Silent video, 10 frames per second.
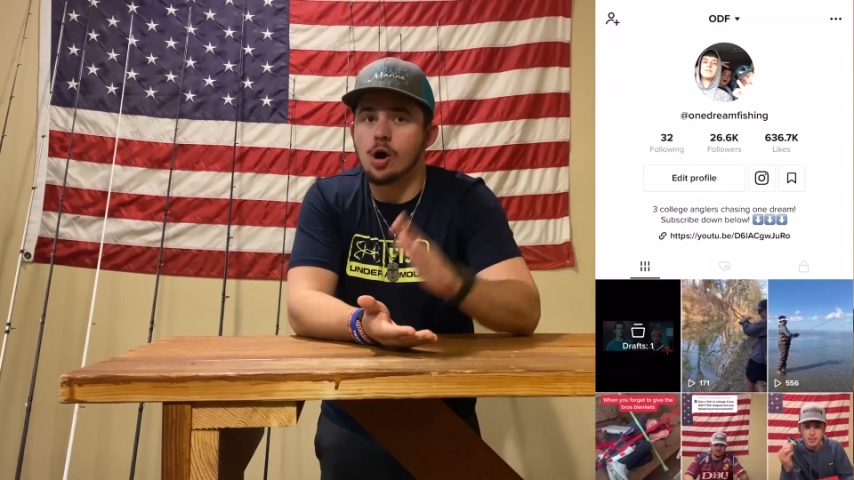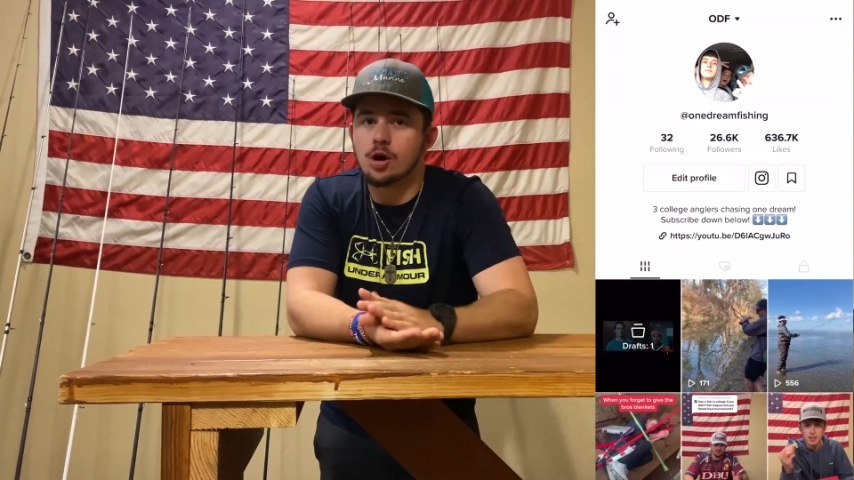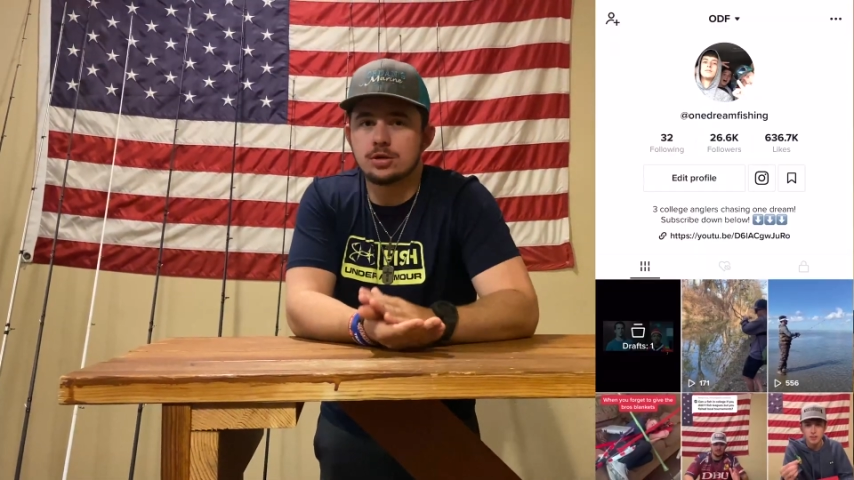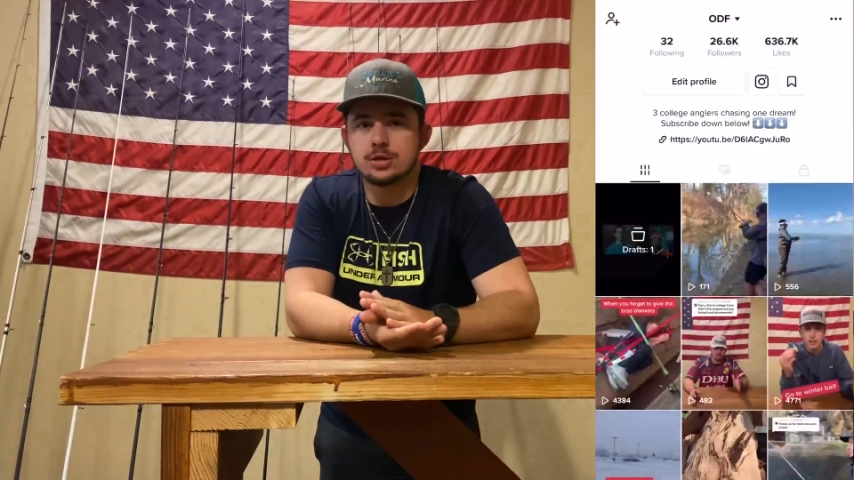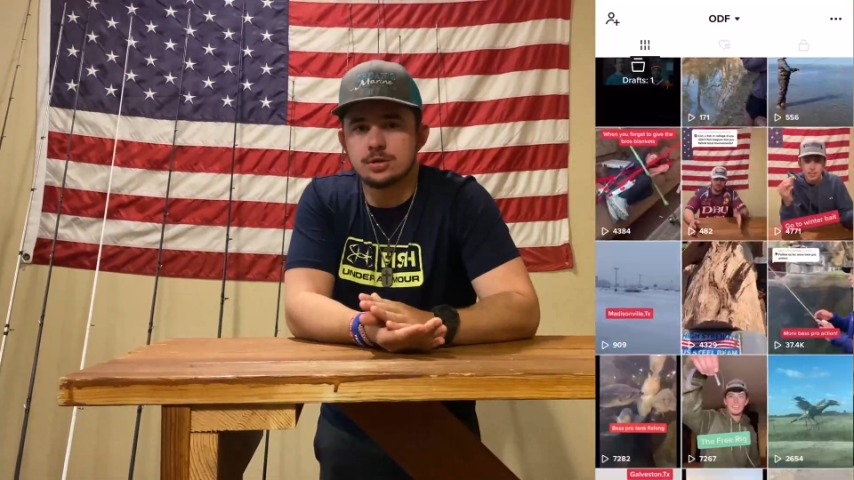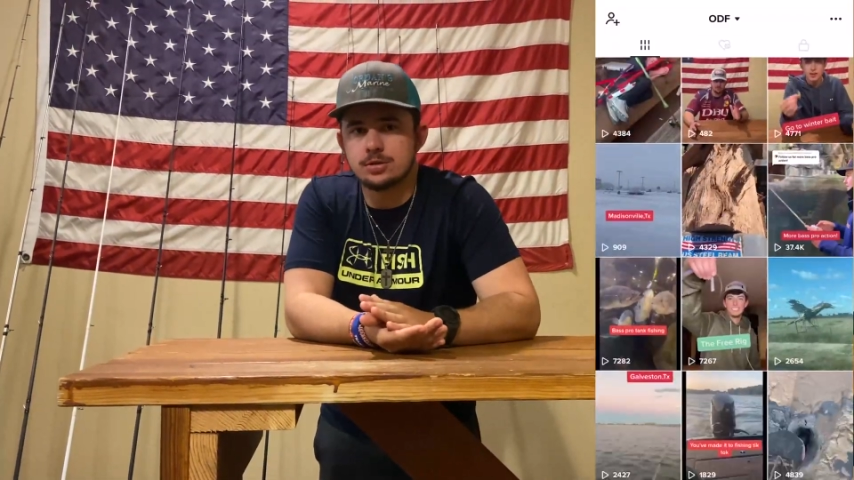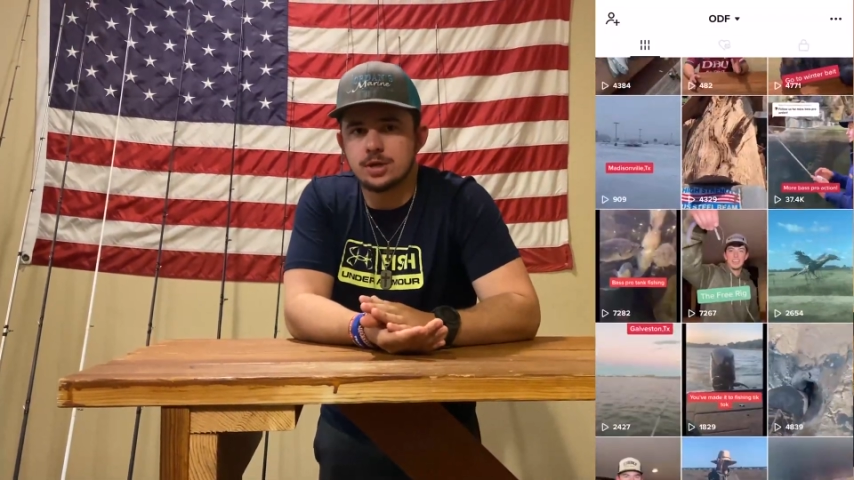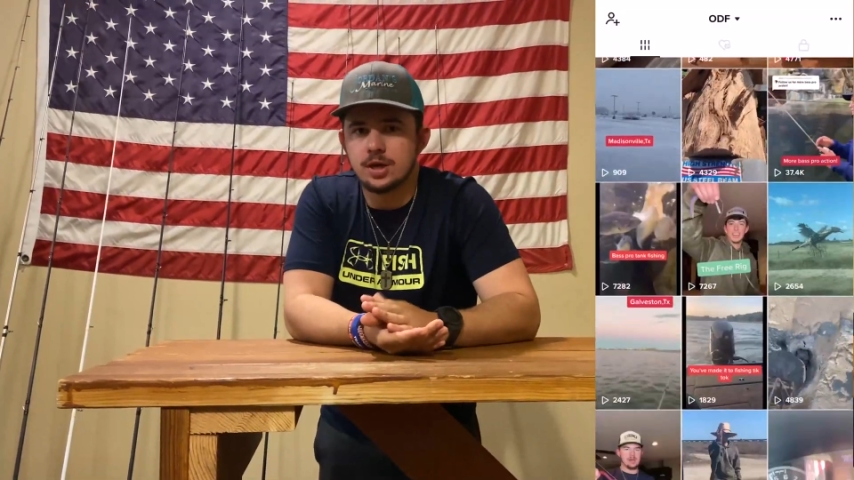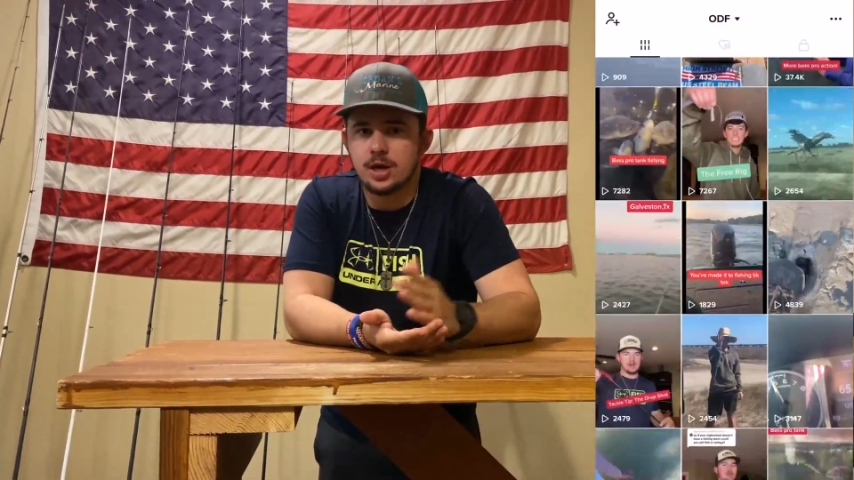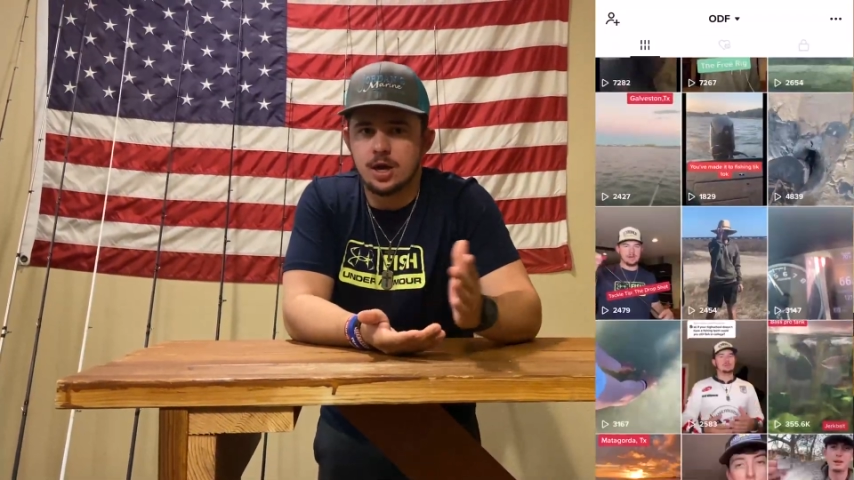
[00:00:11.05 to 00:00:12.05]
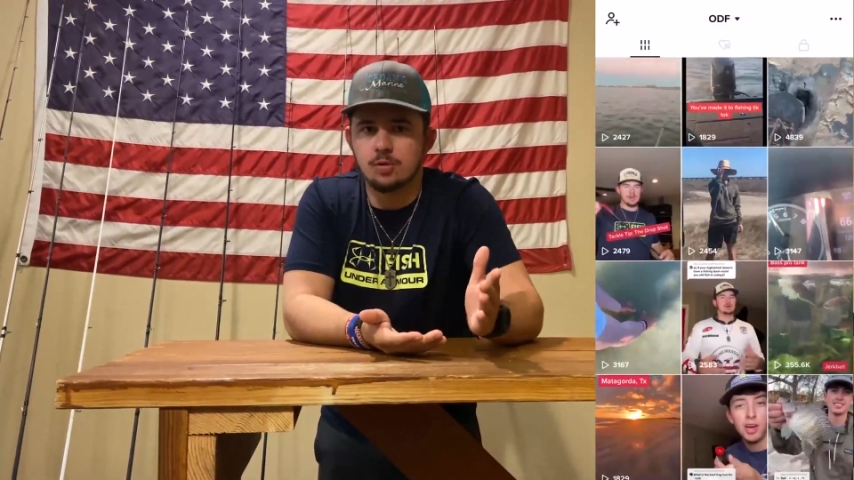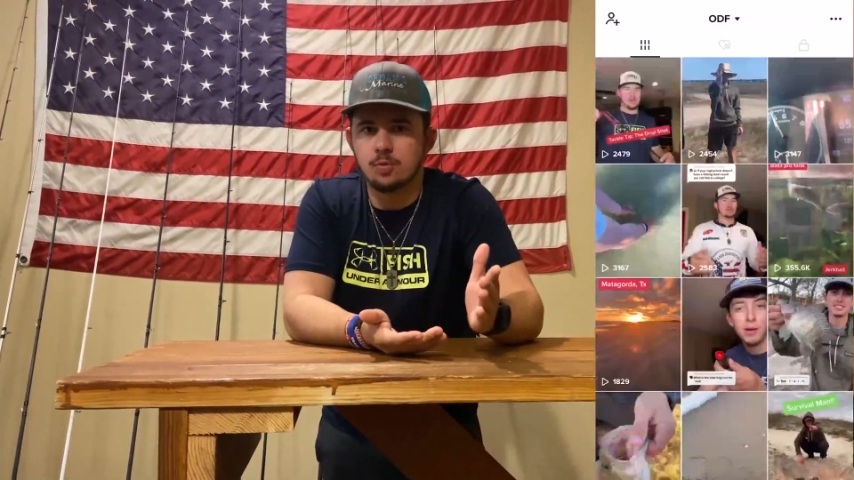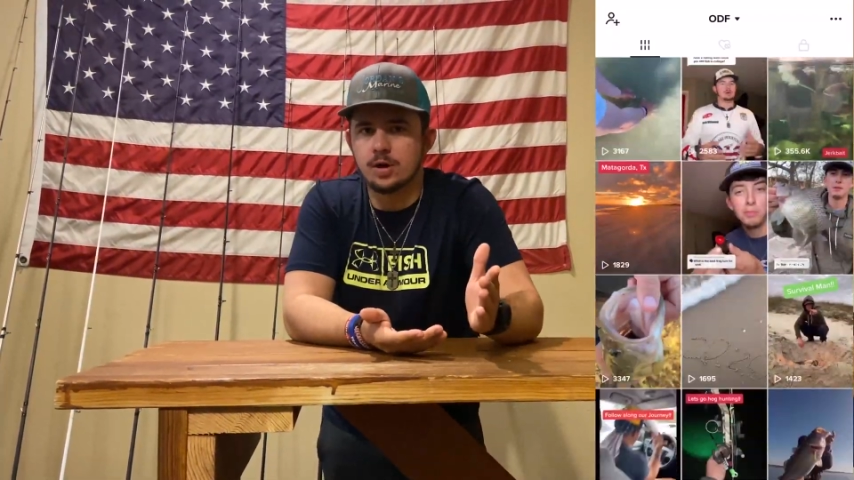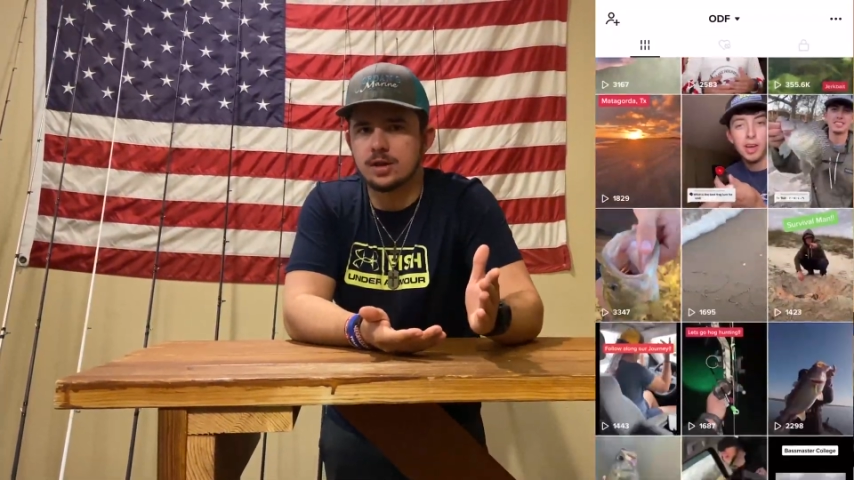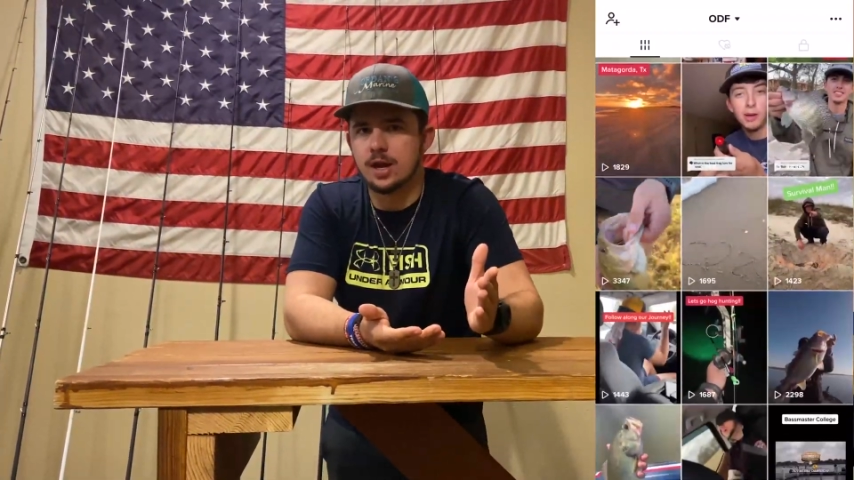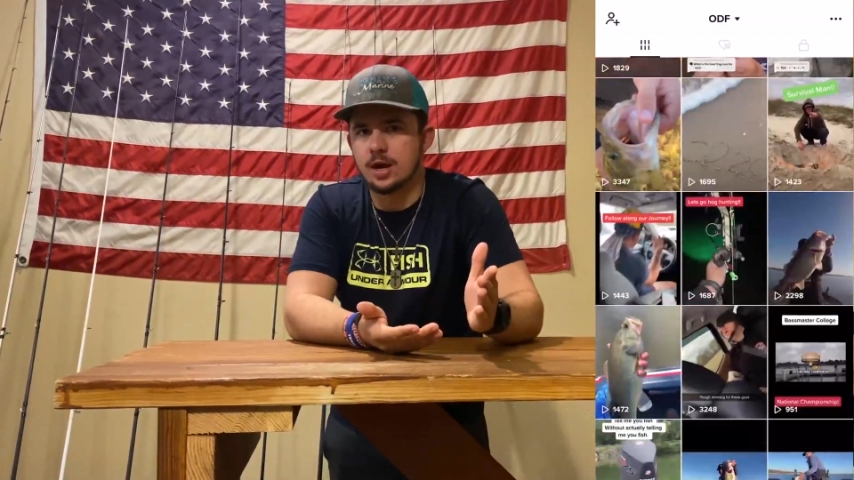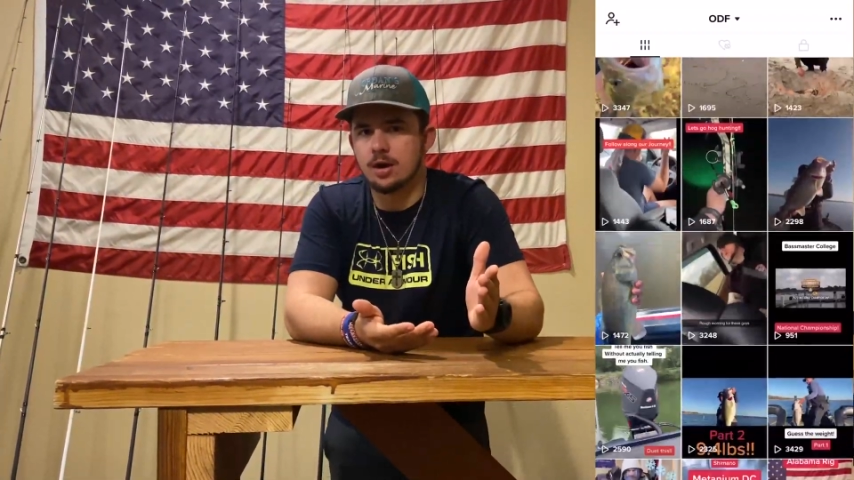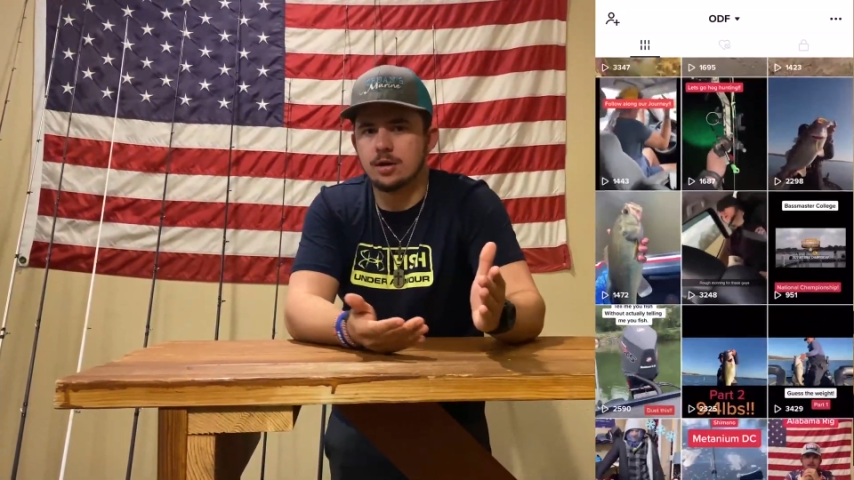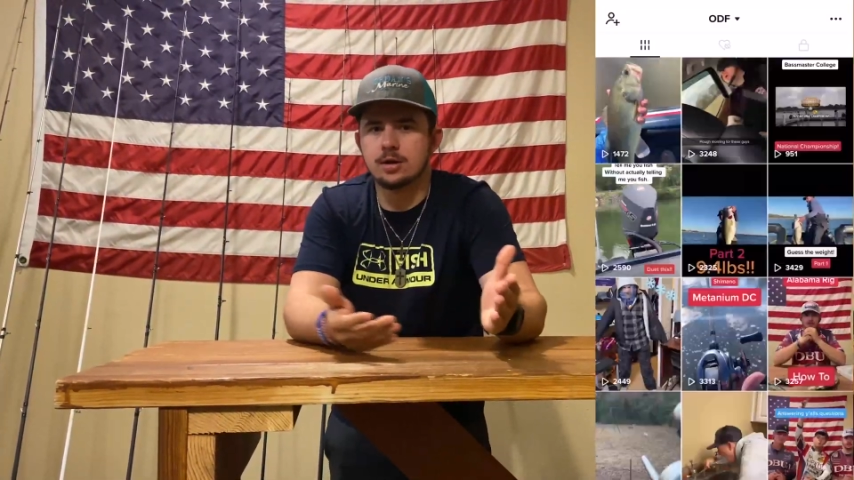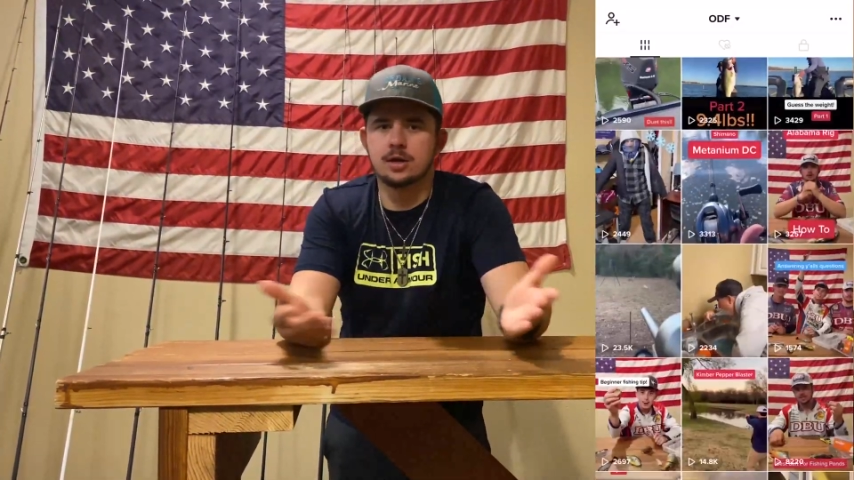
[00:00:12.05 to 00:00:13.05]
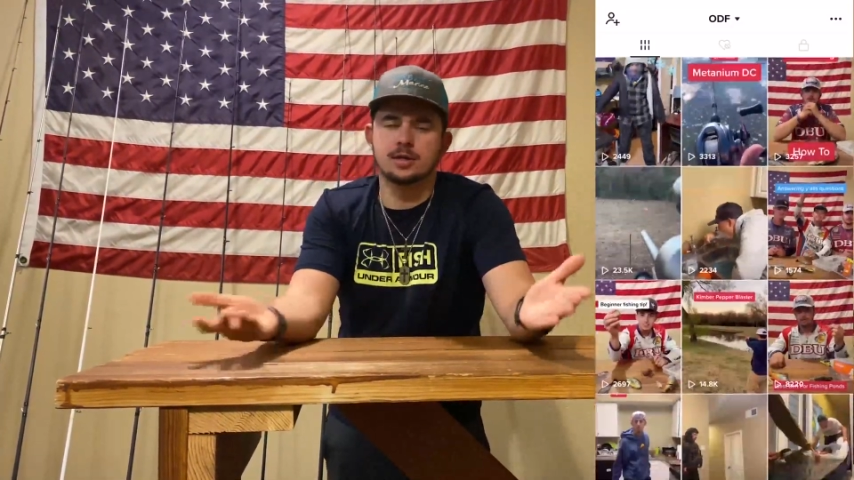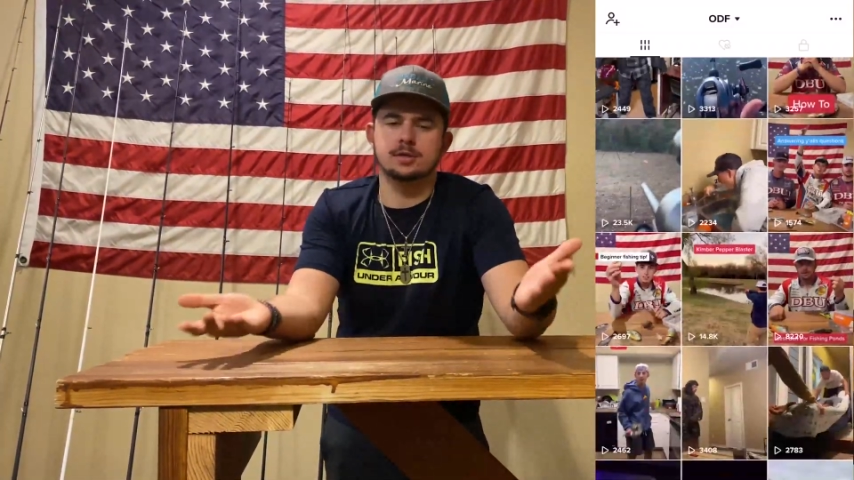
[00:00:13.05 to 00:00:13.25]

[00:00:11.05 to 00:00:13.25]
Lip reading: arsenals and what they are,